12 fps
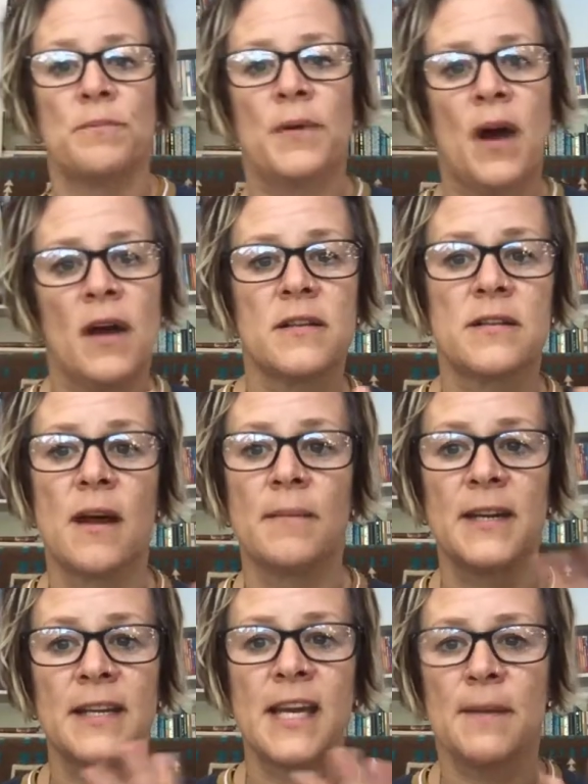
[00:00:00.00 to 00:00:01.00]
But I'm
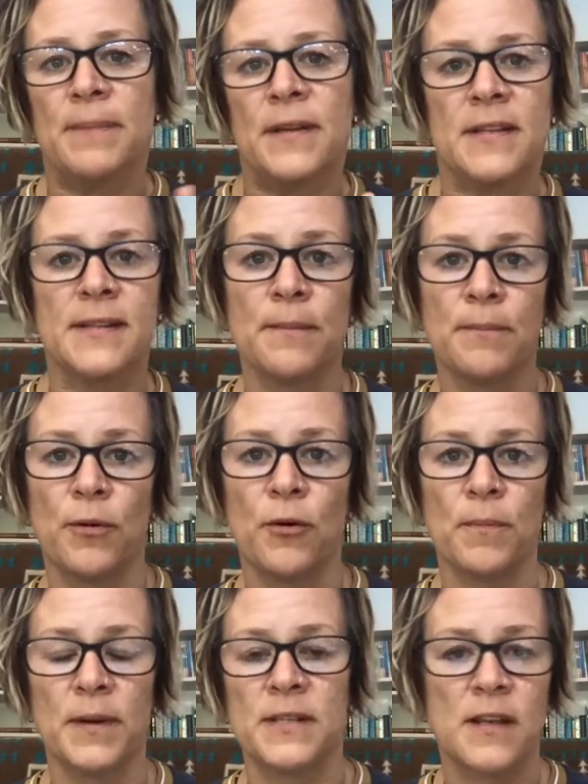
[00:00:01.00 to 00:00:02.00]
going to keep it simple
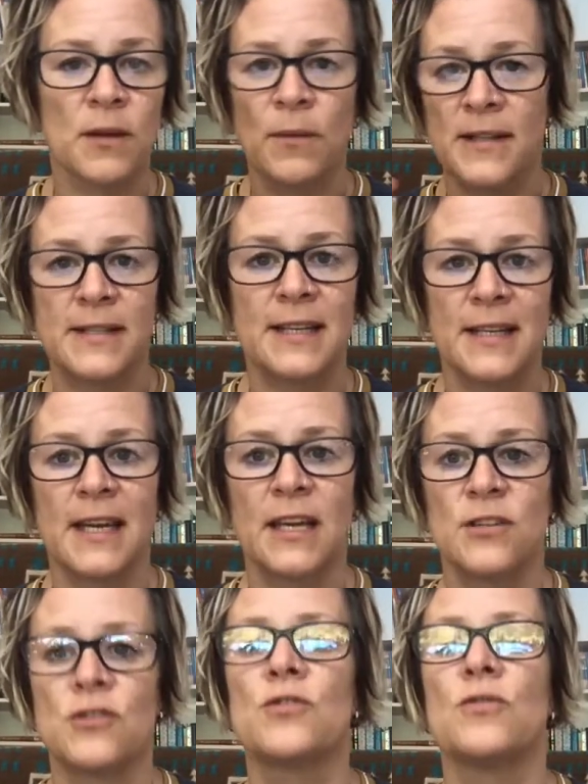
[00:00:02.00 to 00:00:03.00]
because otherwise it's going to get
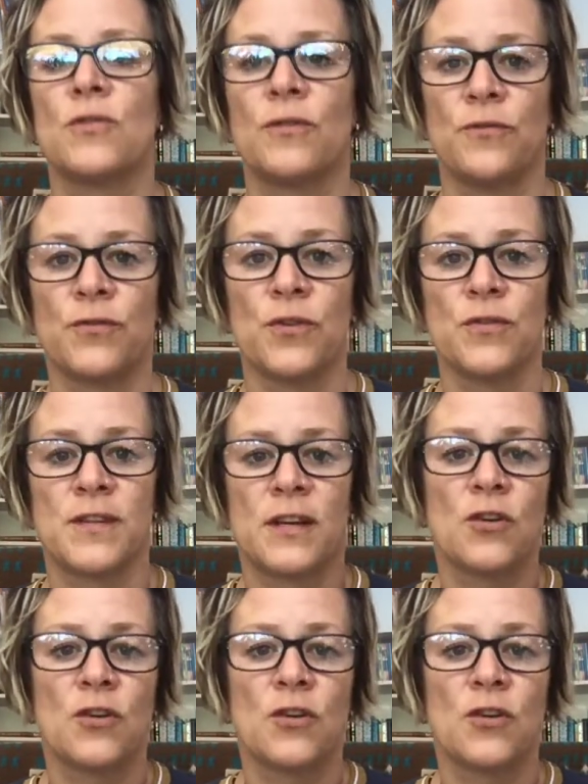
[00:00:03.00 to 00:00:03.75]
it too confusing.